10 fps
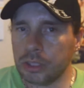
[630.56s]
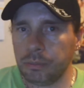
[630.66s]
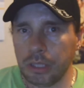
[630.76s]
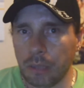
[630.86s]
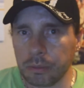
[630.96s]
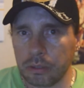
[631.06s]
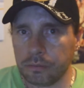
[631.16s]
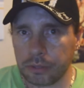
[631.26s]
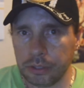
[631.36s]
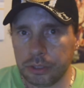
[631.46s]
be uploaded
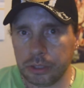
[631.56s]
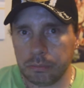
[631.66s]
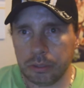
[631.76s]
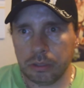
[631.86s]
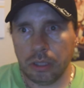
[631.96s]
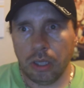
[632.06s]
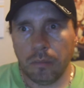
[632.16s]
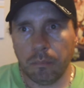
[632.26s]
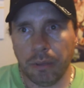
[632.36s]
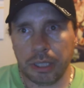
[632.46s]
for YouTube.
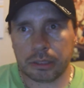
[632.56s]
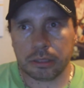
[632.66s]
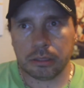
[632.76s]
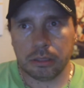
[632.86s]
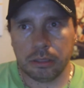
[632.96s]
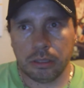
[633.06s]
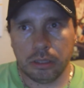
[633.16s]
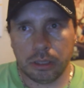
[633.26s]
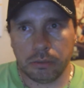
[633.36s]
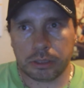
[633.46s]
But
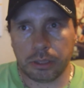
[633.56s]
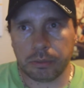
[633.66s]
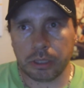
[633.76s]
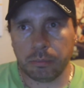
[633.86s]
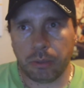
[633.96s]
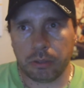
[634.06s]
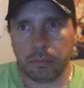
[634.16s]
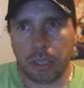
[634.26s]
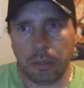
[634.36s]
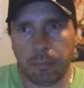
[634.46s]
there was something
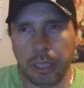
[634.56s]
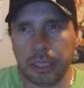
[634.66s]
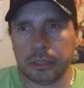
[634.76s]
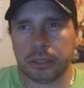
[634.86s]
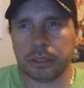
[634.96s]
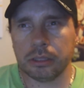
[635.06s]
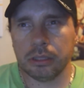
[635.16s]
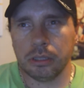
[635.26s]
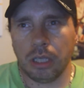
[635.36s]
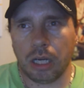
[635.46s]
about page
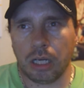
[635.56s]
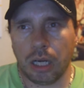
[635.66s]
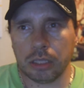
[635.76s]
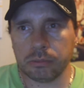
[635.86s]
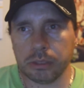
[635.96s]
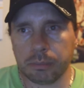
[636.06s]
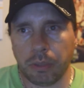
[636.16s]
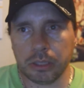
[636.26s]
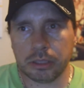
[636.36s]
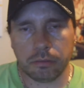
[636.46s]

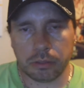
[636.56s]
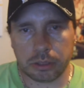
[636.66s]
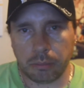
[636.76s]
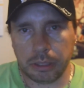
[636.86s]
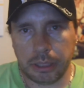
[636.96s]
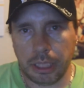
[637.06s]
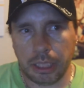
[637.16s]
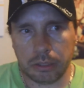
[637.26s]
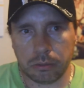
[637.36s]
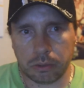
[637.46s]
unresponsive or something like
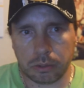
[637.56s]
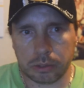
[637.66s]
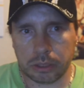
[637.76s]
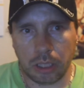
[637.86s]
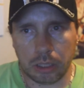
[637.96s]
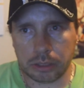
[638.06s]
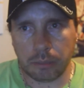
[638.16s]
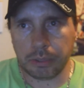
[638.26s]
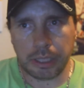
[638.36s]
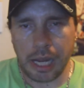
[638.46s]
that, or
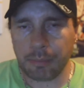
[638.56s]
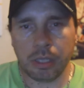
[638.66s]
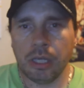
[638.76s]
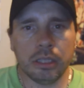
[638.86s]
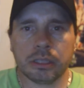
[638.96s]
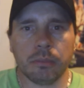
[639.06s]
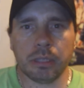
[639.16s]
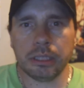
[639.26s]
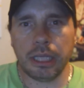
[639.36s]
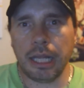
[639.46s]
something happened.
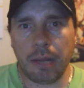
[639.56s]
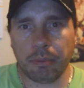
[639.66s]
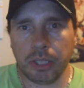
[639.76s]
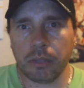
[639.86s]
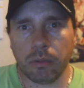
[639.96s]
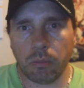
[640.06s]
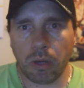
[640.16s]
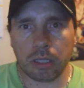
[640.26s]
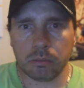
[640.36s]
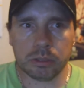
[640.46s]
Something like that happened anyway
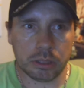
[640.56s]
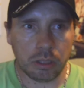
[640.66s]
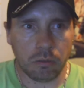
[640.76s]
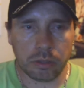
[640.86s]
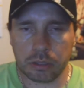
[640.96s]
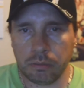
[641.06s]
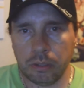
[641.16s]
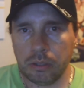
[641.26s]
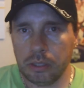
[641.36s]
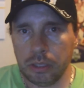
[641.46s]
while I was over there,
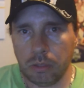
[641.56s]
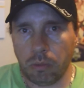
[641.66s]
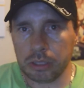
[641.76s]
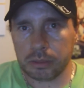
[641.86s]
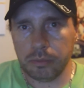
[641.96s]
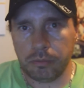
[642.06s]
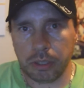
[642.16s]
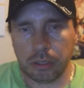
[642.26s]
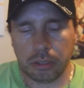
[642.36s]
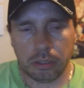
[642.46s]
watching a
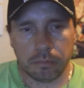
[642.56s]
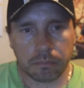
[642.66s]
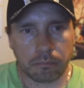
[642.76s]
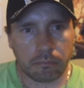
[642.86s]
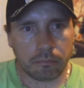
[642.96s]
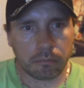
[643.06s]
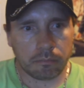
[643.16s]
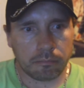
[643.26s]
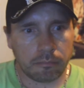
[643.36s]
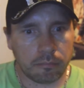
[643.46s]
movie.
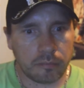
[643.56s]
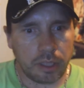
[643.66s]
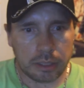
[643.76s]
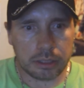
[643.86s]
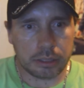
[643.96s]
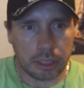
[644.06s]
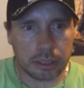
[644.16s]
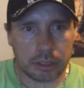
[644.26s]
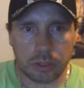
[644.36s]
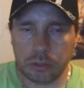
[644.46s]
I
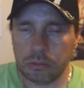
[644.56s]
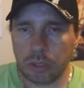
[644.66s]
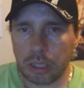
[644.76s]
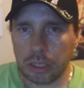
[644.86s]
decided to,